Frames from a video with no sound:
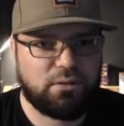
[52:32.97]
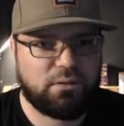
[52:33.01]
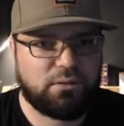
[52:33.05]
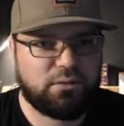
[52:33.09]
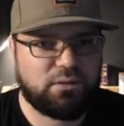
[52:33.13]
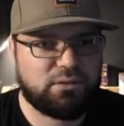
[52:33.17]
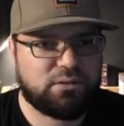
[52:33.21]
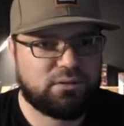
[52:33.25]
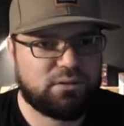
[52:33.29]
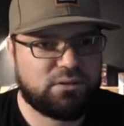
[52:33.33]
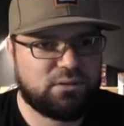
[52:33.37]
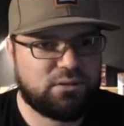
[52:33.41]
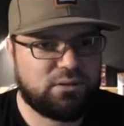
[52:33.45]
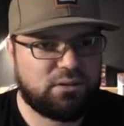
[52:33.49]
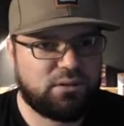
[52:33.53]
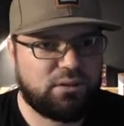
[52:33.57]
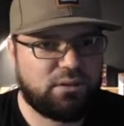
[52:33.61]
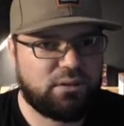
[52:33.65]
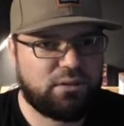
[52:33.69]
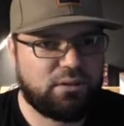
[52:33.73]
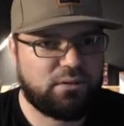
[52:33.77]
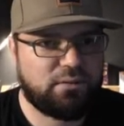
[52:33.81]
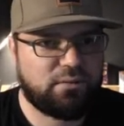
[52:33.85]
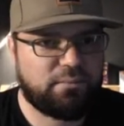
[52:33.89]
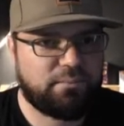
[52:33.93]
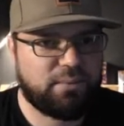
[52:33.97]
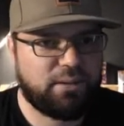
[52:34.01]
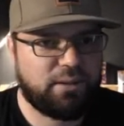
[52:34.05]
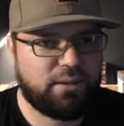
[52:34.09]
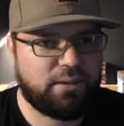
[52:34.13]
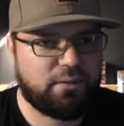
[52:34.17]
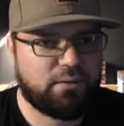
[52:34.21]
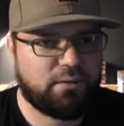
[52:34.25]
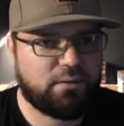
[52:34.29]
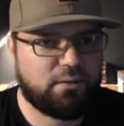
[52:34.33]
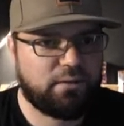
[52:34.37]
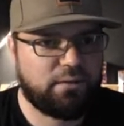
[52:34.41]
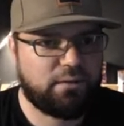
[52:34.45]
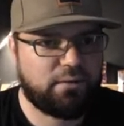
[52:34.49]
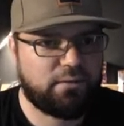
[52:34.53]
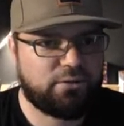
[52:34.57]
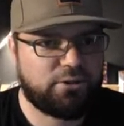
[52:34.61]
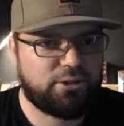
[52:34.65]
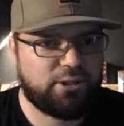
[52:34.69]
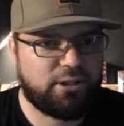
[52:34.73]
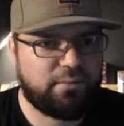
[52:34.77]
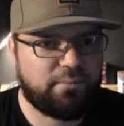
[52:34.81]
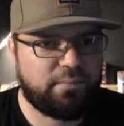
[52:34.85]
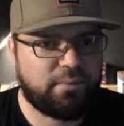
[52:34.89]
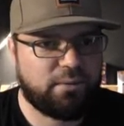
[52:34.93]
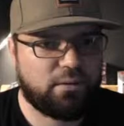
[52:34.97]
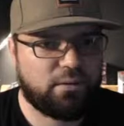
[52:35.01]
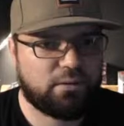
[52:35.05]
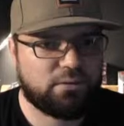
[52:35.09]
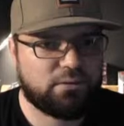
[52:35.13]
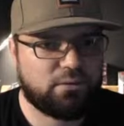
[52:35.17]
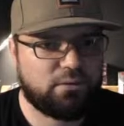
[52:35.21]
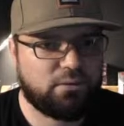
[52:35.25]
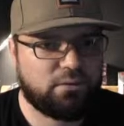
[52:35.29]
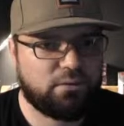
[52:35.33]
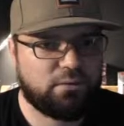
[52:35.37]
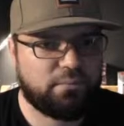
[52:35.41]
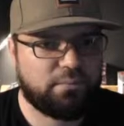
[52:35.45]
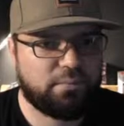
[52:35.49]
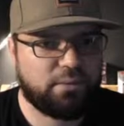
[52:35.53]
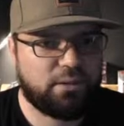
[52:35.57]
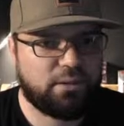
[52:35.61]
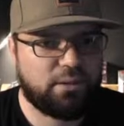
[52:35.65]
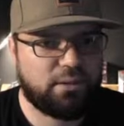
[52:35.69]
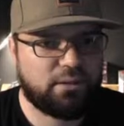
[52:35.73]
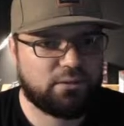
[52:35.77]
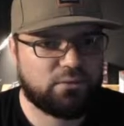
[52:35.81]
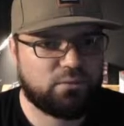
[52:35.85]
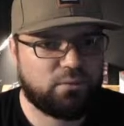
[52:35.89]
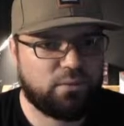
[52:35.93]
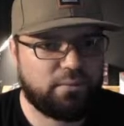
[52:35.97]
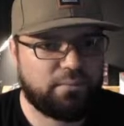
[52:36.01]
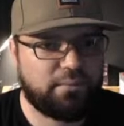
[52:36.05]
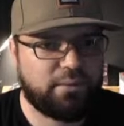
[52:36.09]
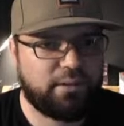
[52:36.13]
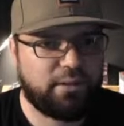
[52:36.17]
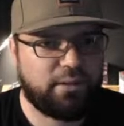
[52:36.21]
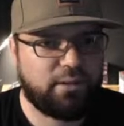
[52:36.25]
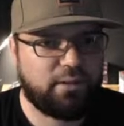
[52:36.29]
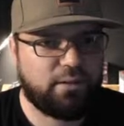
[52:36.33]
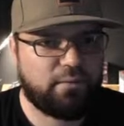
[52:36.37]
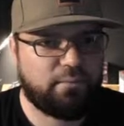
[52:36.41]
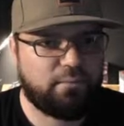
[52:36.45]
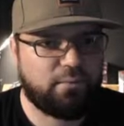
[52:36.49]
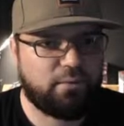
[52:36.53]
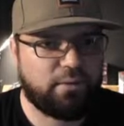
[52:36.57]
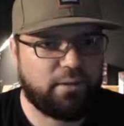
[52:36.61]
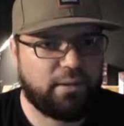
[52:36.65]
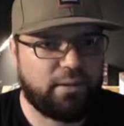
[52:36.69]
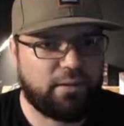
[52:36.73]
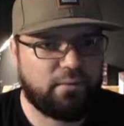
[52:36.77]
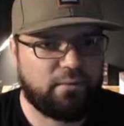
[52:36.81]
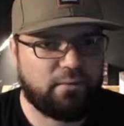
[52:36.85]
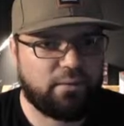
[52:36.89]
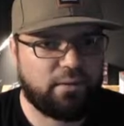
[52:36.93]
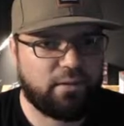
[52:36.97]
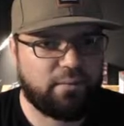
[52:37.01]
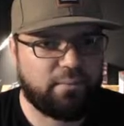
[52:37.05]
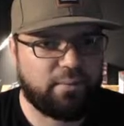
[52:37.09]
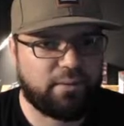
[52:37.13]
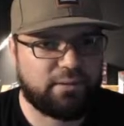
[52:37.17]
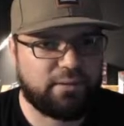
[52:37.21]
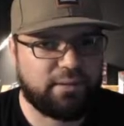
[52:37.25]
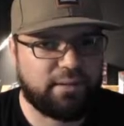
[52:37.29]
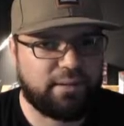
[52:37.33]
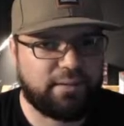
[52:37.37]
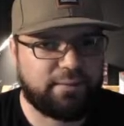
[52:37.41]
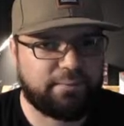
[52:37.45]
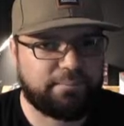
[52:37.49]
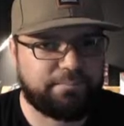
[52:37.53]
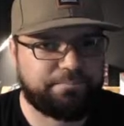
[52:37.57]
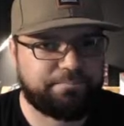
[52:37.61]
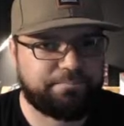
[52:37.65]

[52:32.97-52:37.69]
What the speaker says: Let's see. Mic, audio, chat box, alert box, webcam. Okay, I don't care about that.